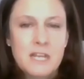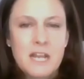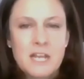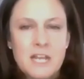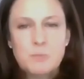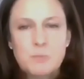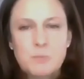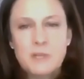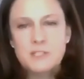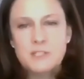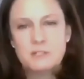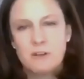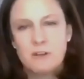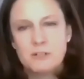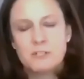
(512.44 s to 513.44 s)
as well as
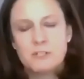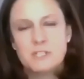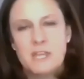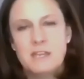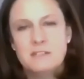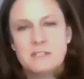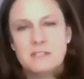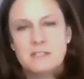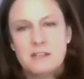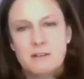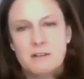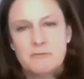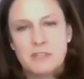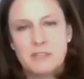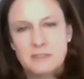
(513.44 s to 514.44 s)
our understanding
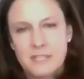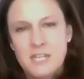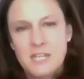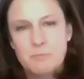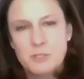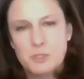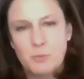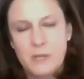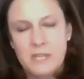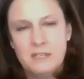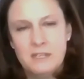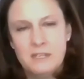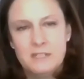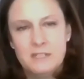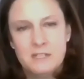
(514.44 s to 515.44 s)
of the link
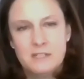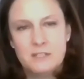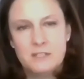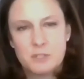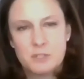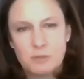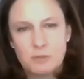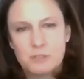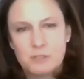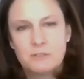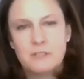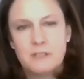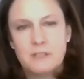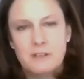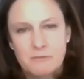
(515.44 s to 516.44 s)
between
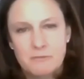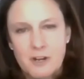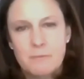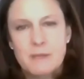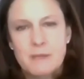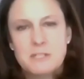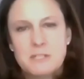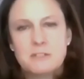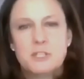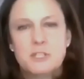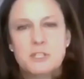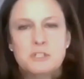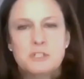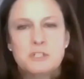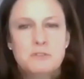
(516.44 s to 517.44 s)
social and environmental
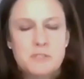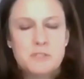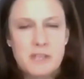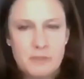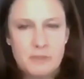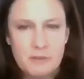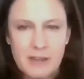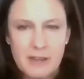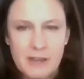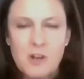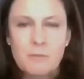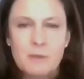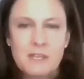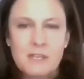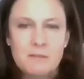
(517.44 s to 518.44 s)
issues and their
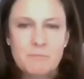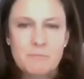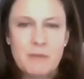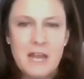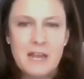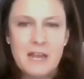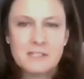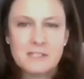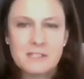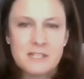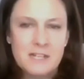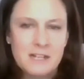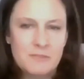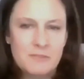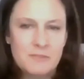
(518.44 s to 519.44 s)
economic impact.
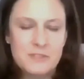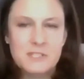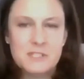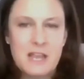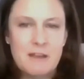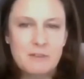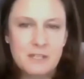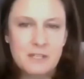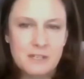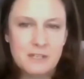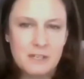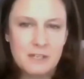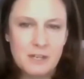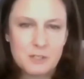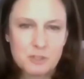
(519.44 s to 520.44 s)
This is having
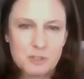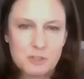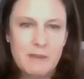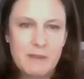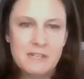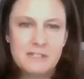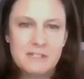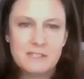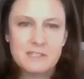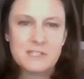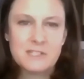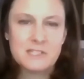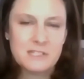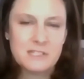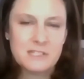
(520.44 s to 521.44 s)
a
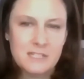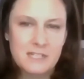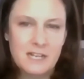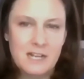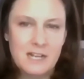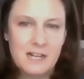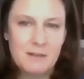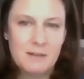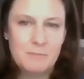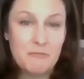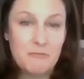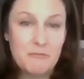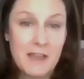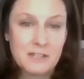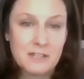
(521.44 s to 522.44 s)
tremendous
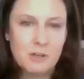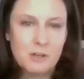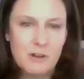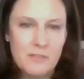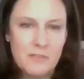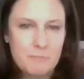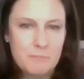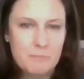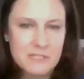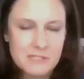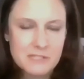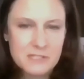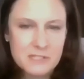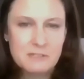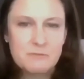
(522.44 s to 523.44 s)
effect on the
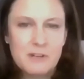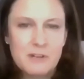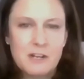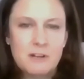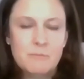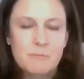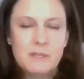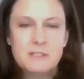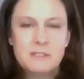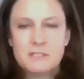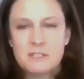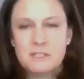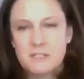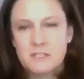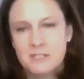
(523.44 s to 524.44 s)
business environment.
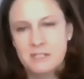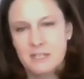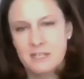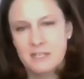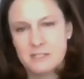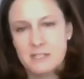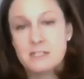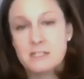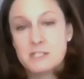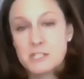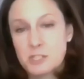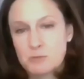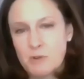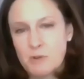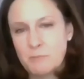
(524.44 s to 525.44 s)
It's
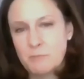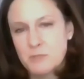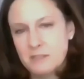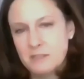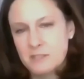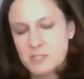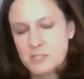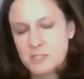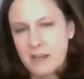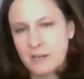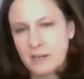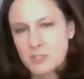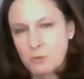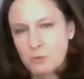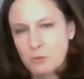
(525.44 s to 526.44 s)
disrupting the
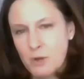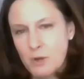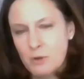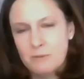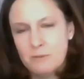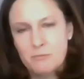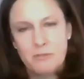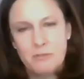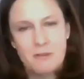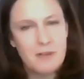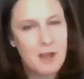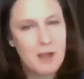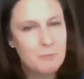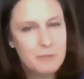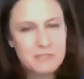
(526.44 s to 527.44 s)
status quo of
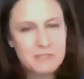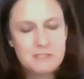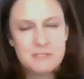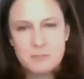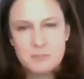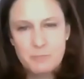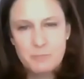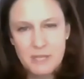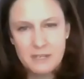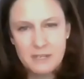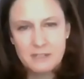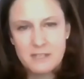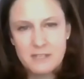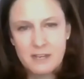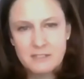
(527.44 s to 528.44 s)
how business is being
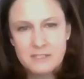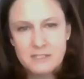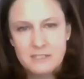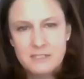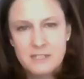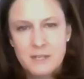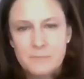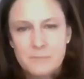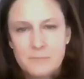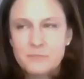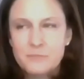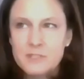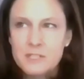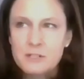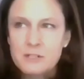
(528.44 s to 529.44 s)
conducted,
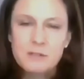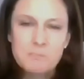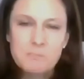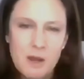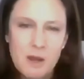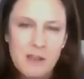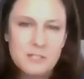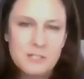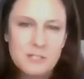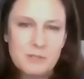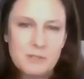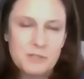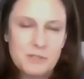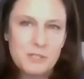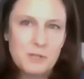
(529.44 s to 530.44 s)
you know, combined
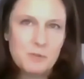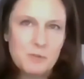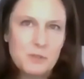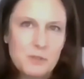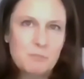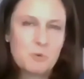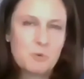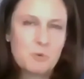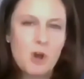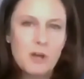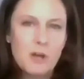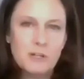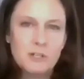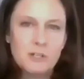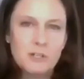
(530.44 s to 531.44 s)
with, you know, the
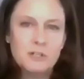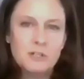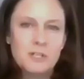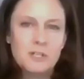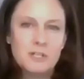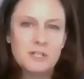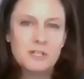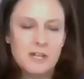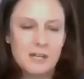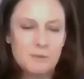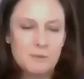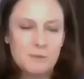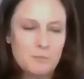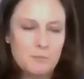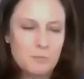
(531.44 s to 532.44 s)
broader
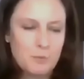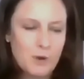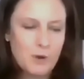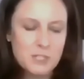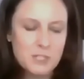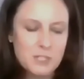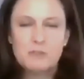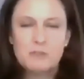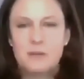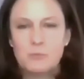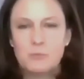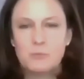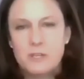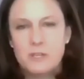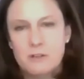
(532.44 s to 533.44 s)
pressure that
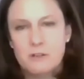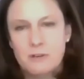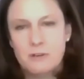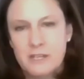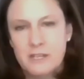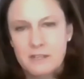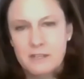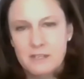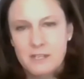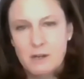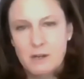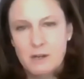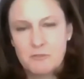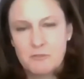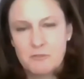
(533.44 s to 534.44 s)
we're hearing, you
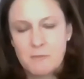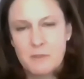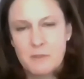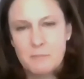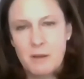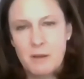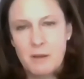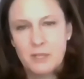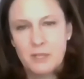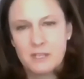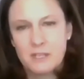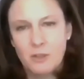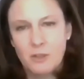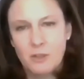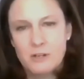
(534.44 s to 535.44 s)
know, from the public at
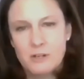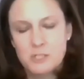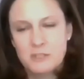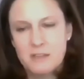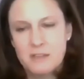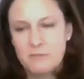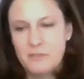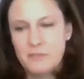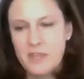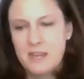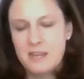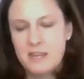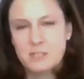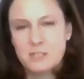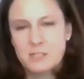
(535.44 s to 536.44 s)
large, that they
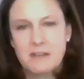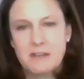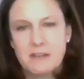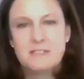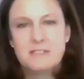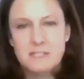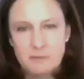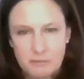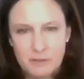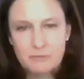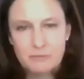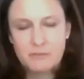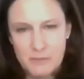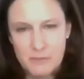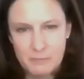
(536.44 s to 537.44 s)
expect different
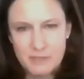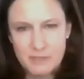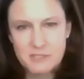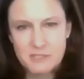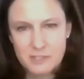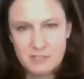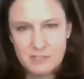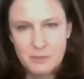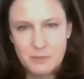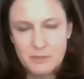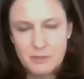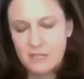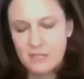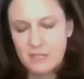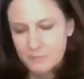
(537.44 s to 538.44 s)
from the business
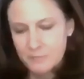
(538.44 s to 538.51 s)
community.